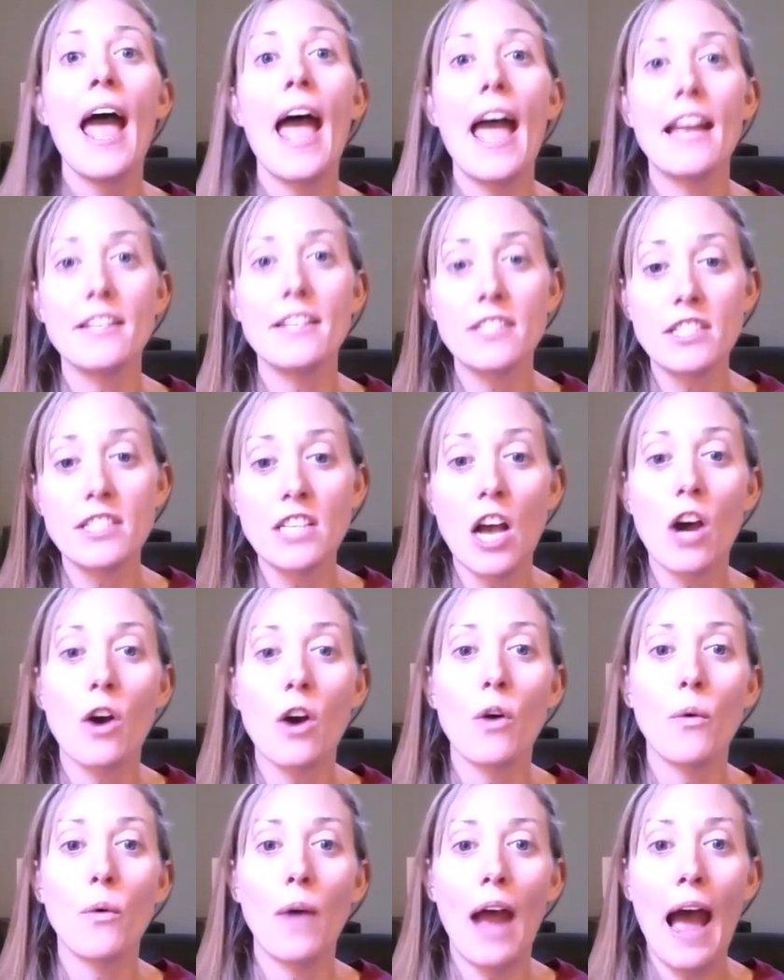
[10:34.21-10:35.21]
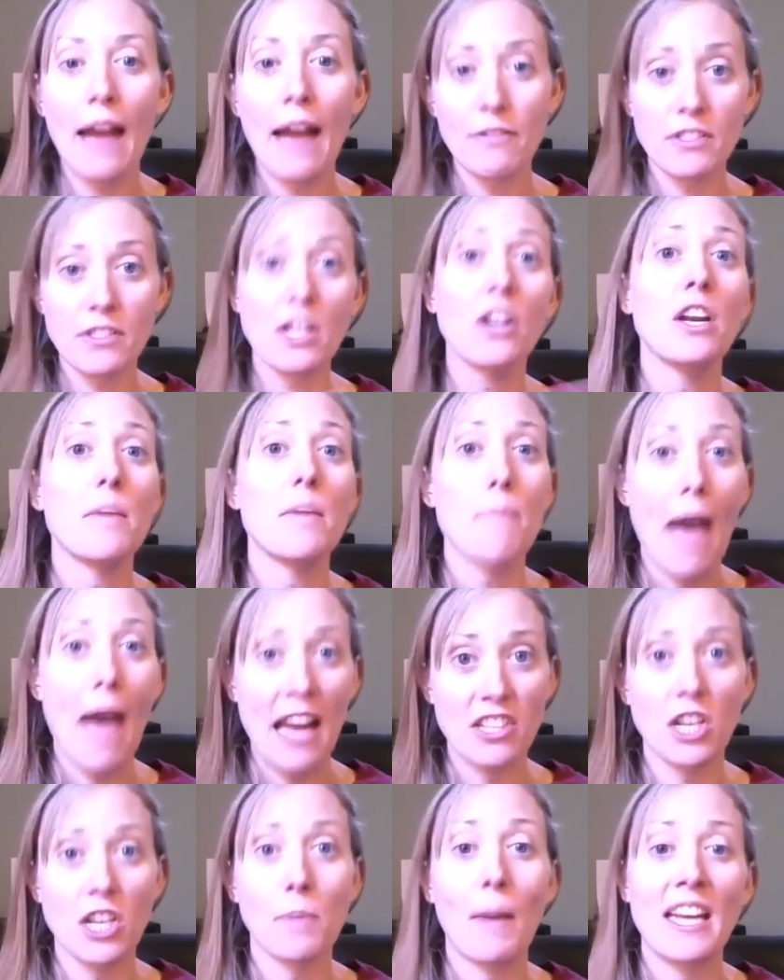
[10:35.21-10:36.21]
And so I've started
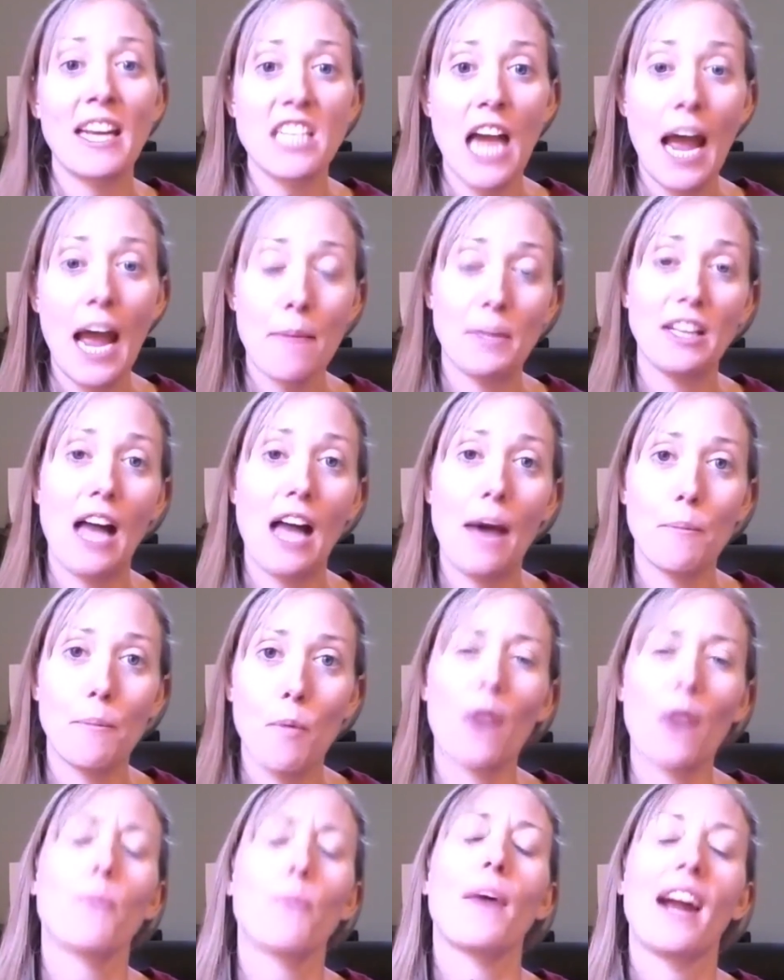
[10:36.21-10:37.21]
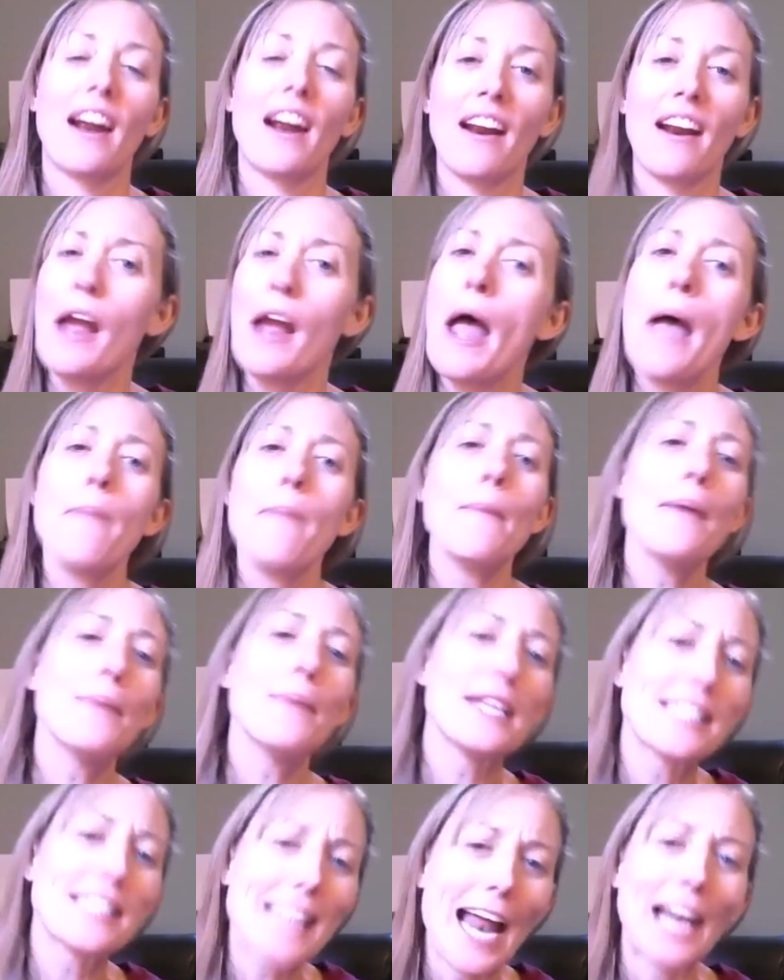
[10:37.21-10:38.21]
batching my time a lot more where maybe
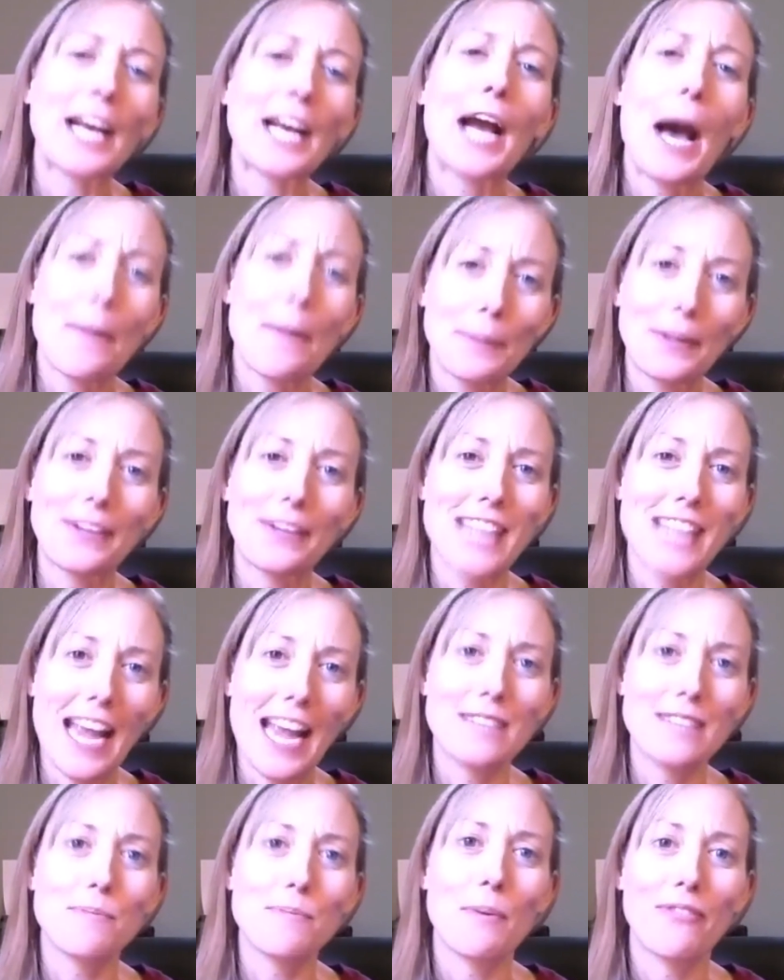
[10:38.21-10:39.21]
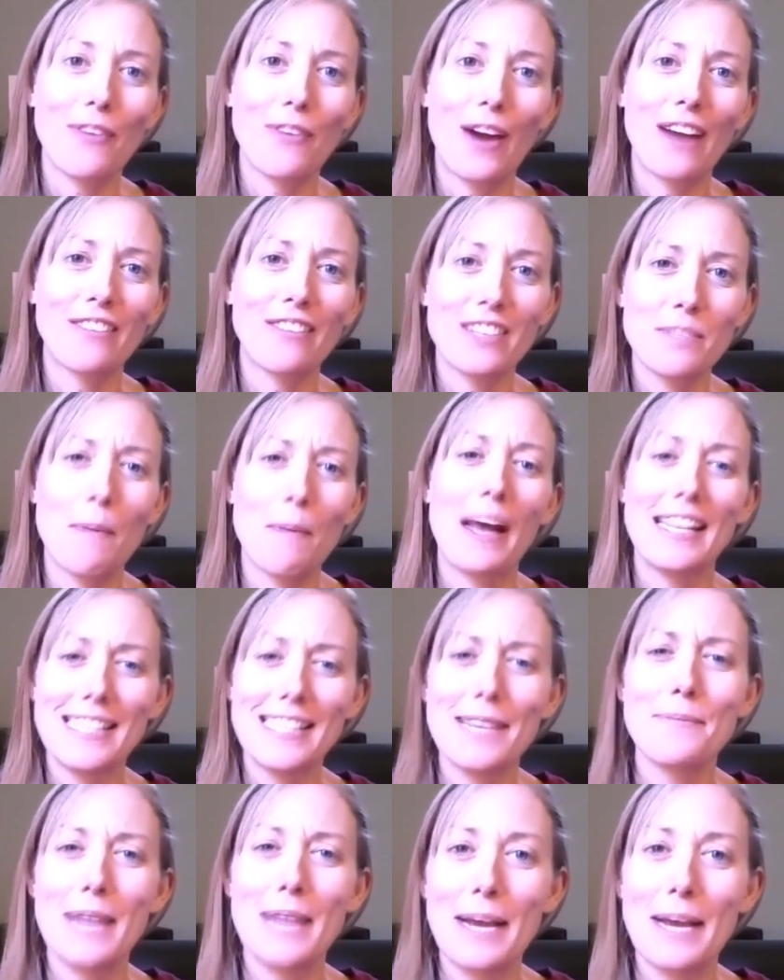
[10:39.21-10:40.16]
it's not a couple of days before I respond. Sometimes,